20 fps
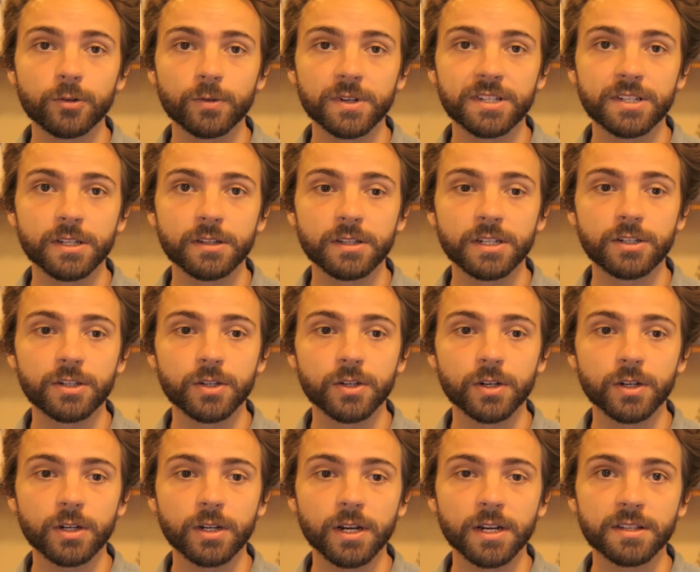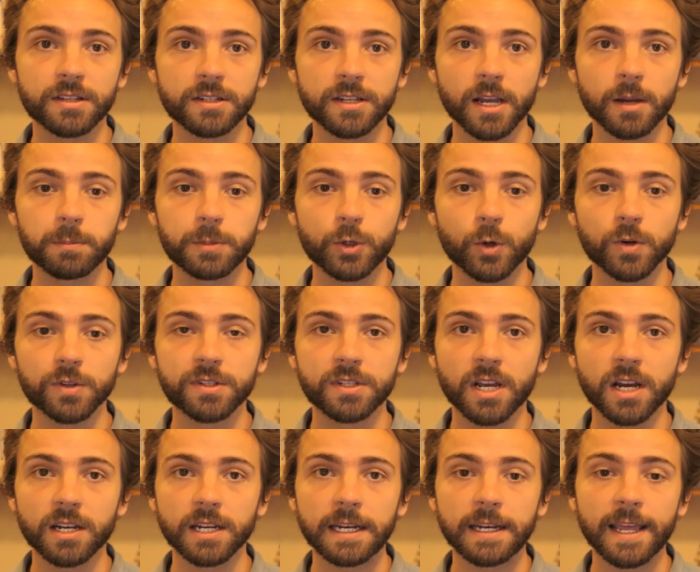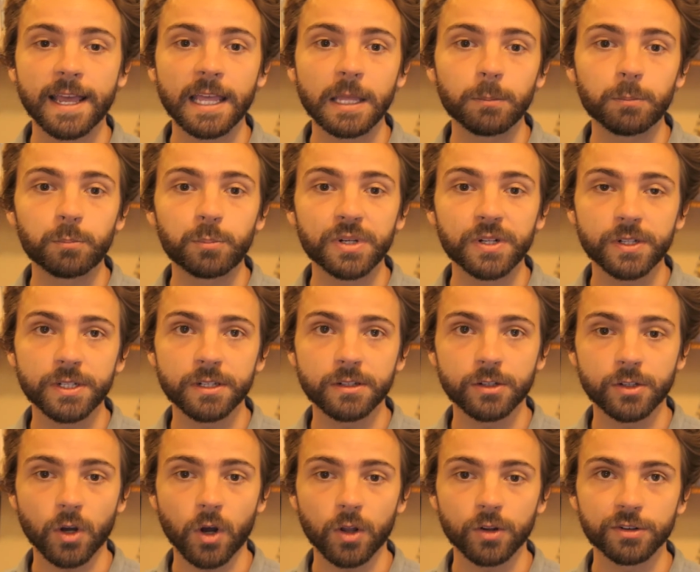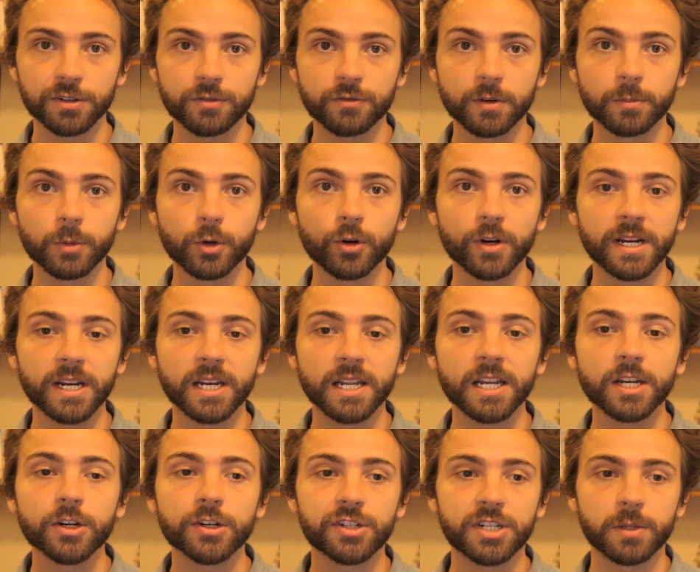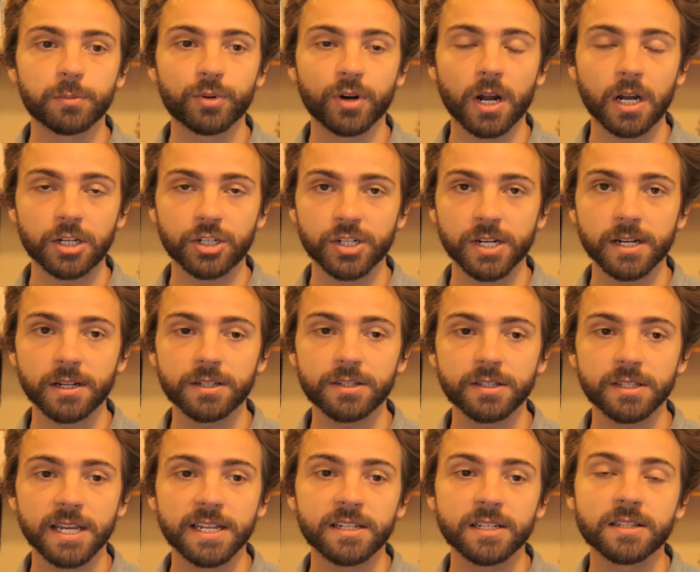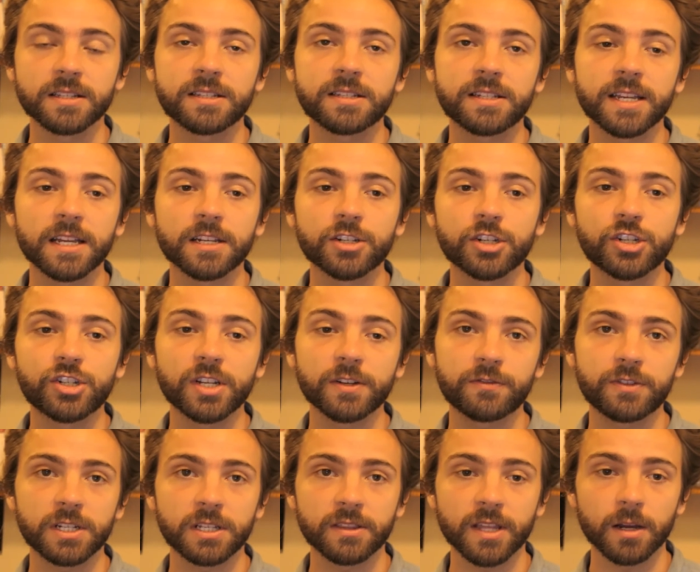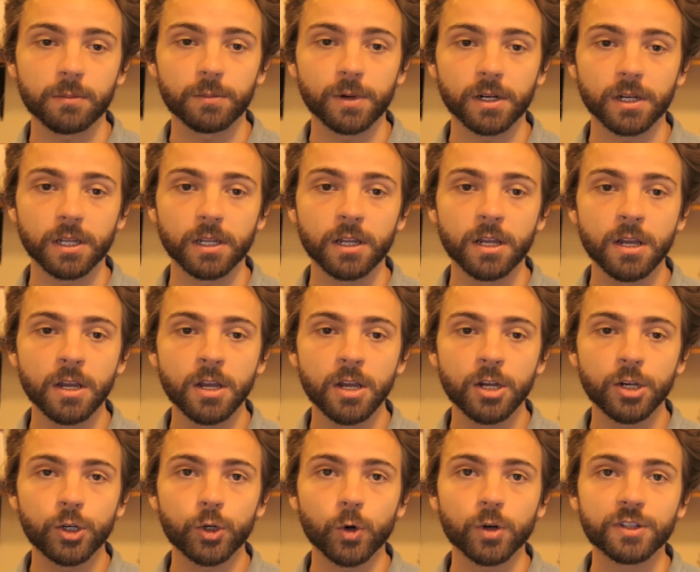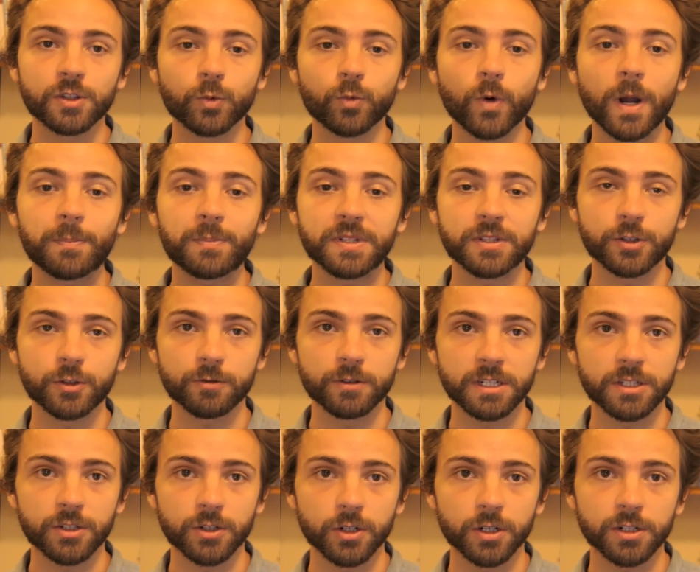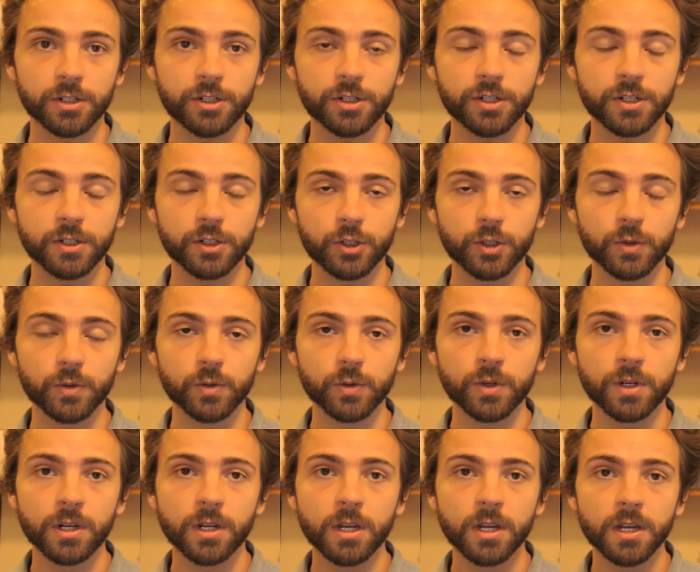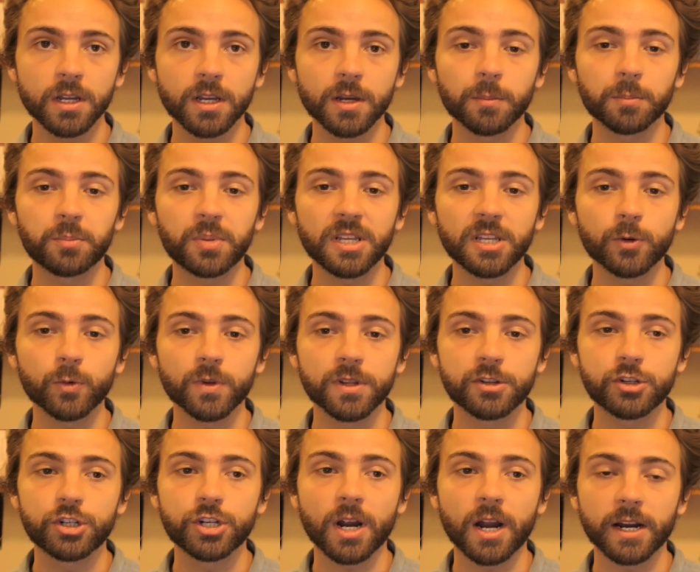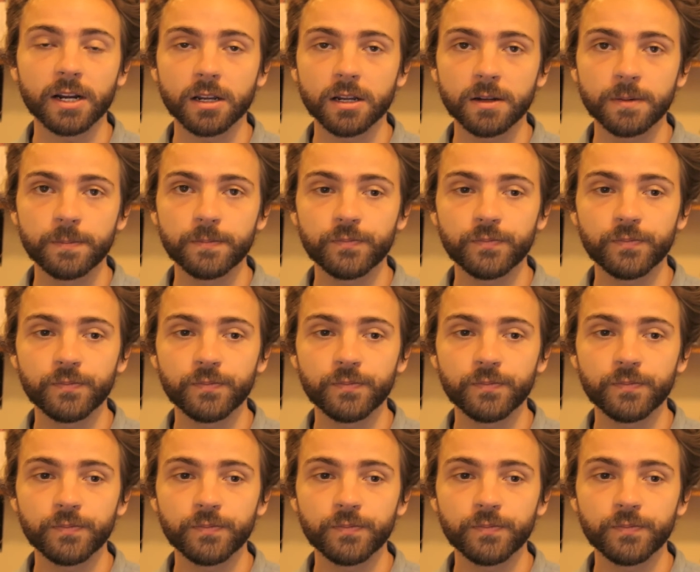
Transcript: recently took a step towards gutting $8 billion from green energy projects and instead shifting that money towards weapons research to compete with China.